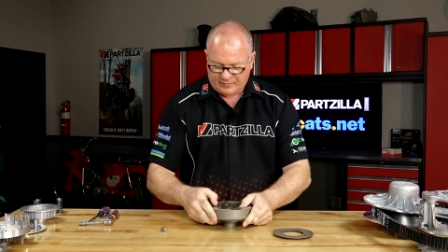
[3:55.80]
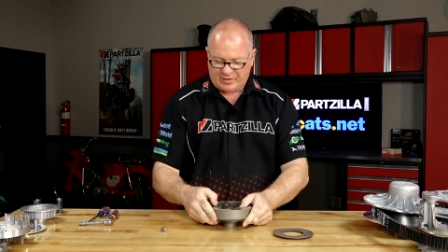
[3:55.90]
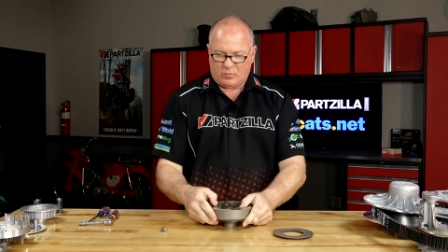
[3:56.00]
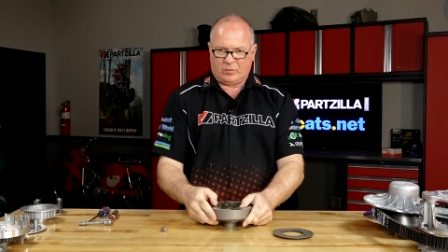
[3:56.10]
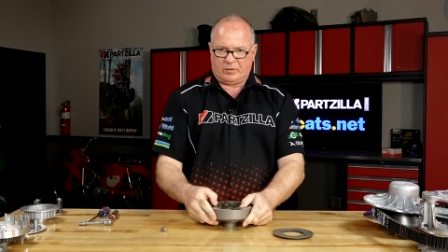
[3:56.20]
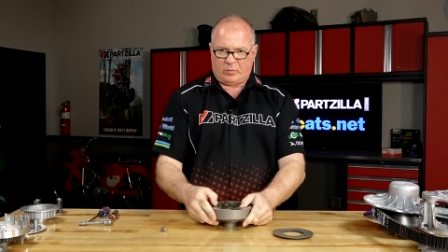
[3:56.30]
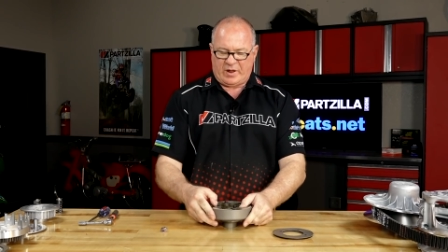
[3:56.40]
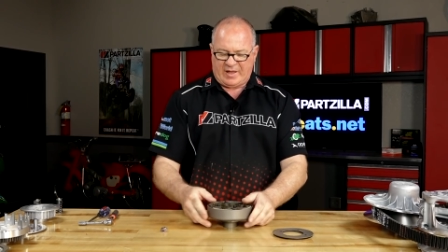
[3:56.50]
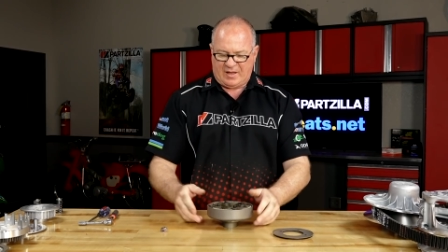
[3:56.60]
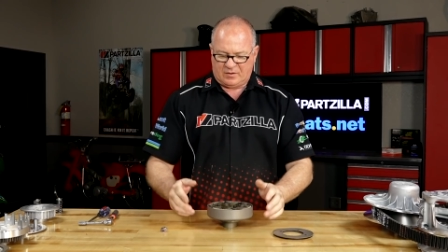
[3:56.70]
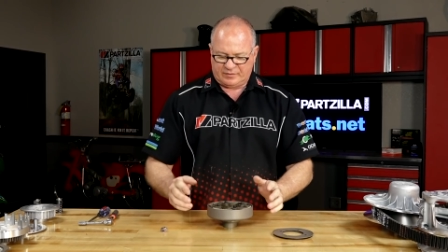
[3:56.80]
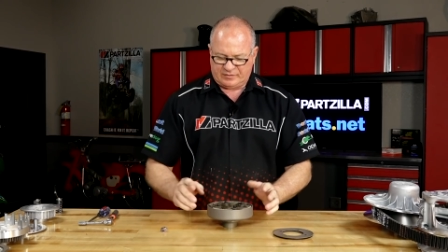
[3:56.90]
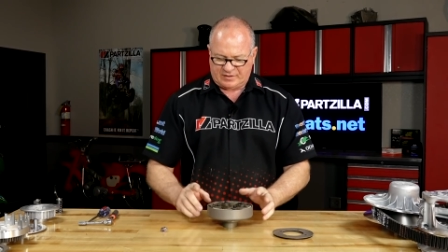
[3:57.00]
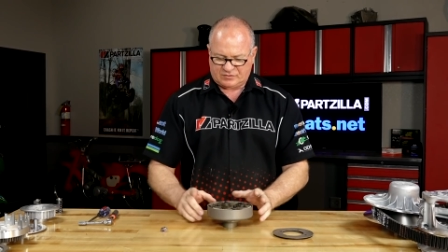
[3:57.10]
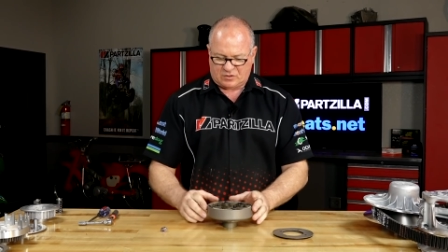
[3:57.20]
they work their way
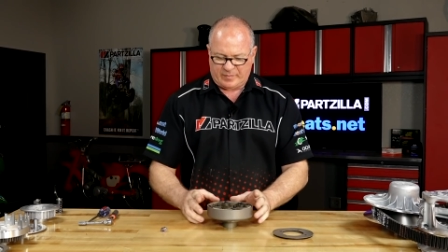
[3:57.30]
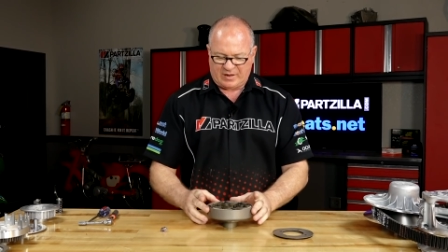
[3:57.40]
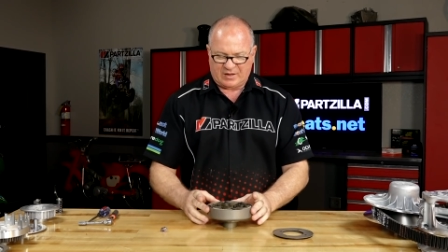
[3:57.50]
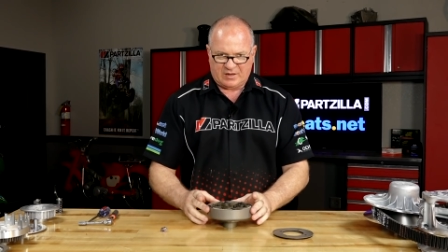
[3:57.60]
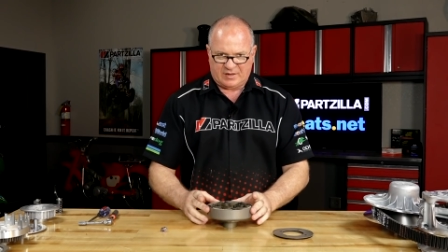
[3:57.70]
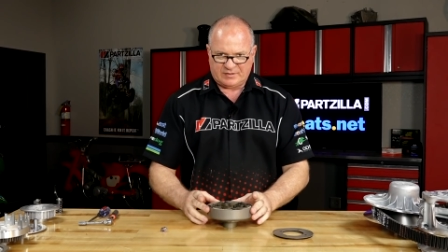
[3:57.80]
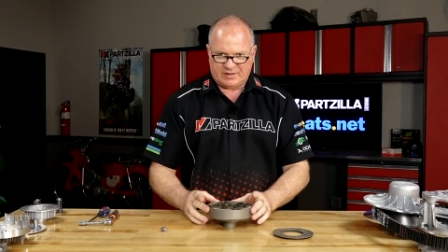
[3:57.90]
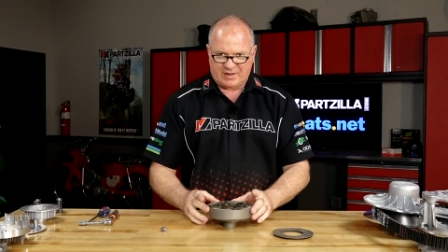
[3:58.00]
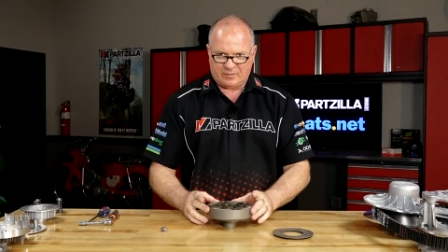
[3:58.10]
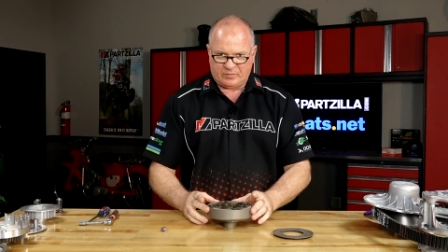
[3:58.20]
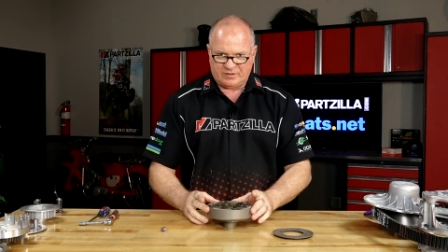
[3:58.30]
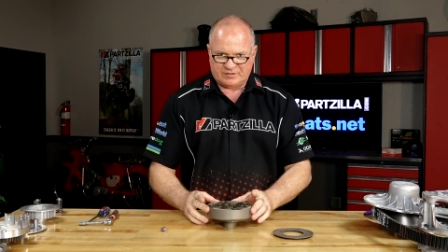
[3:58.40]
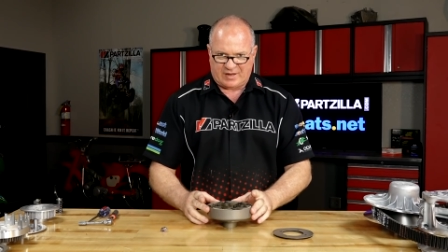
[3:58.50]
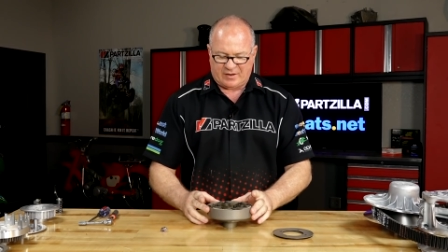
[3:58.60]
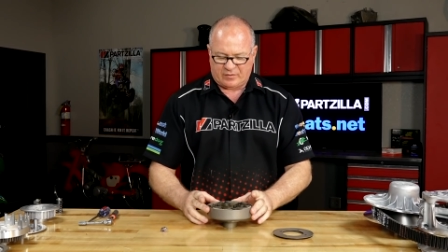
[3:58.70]
out, they start making contact with
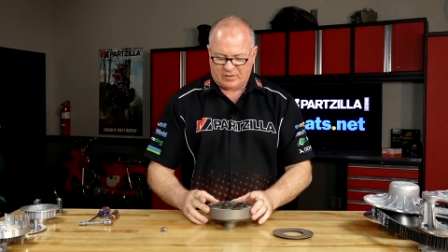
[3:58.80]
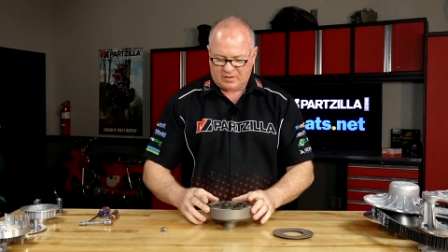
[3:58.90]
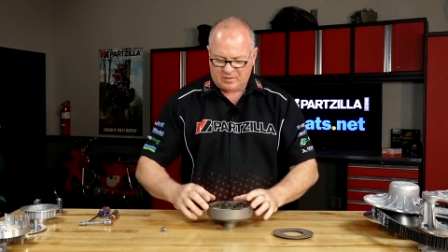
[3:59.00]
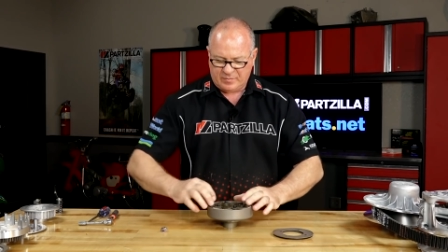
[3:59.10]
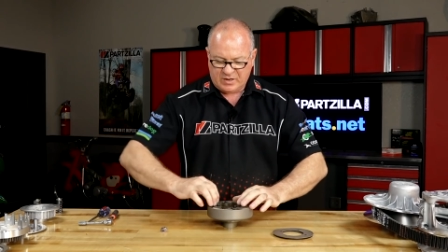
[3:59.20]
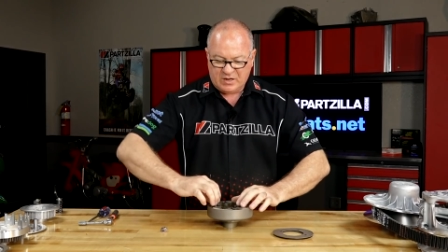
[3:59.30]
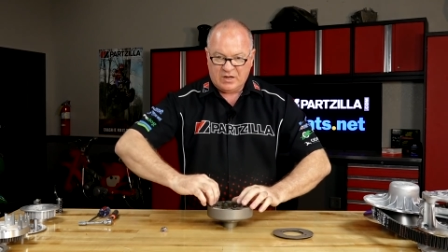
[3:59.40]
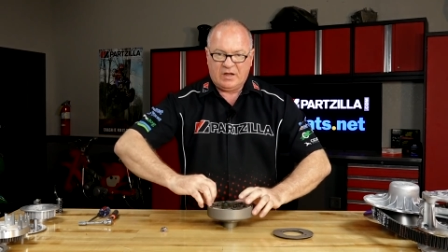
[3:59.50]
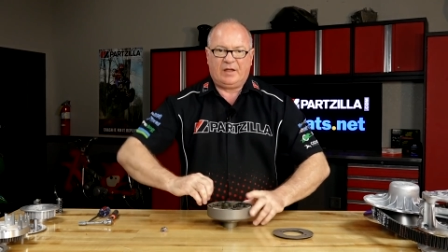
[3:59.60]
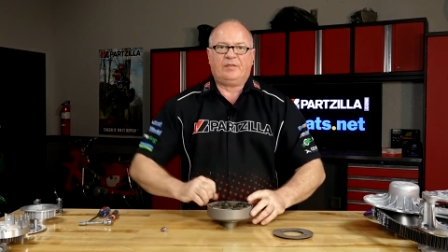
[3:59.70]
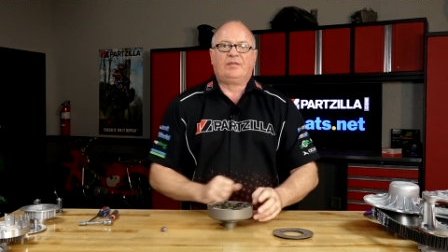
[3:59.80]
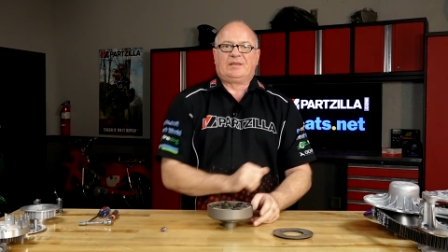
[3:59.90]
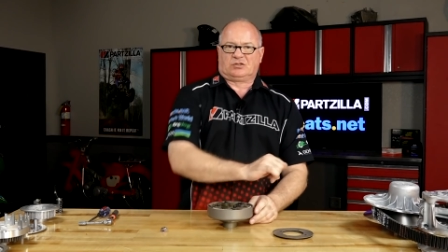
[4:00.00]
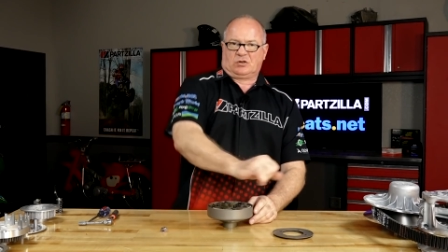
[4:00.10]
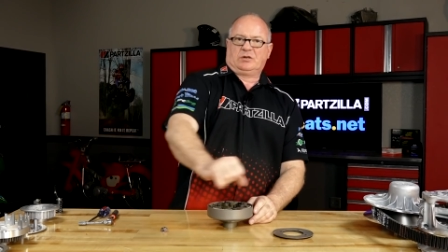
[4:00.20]
this outer hub, and then
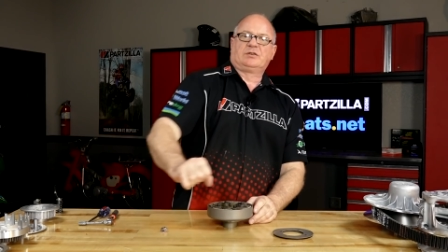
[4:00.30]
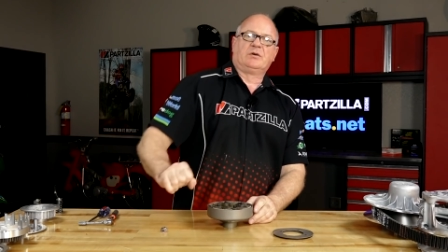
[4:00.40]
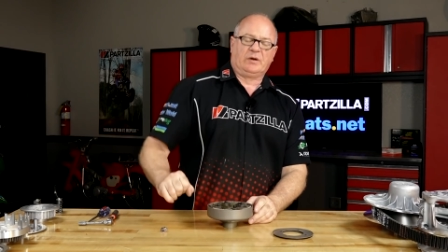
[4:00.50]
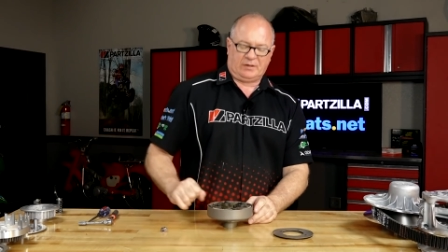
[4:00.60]
they start to turn